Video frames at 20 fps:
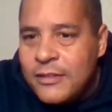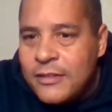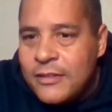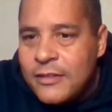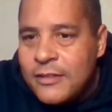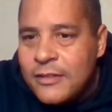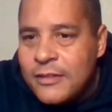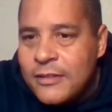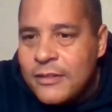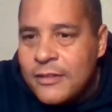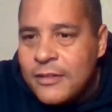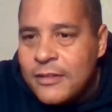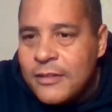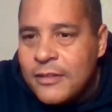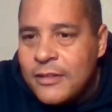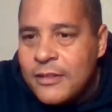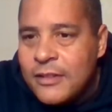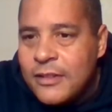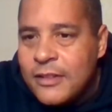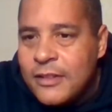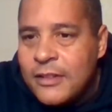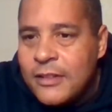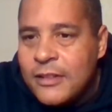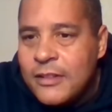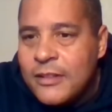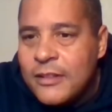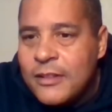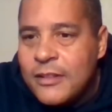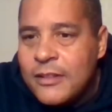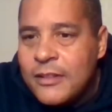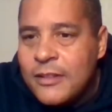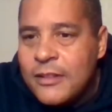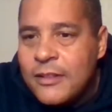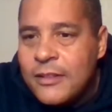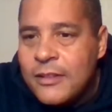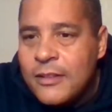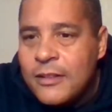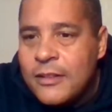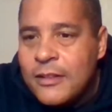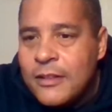
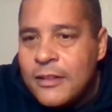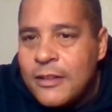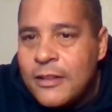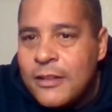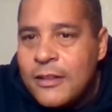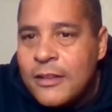Nobody speaks.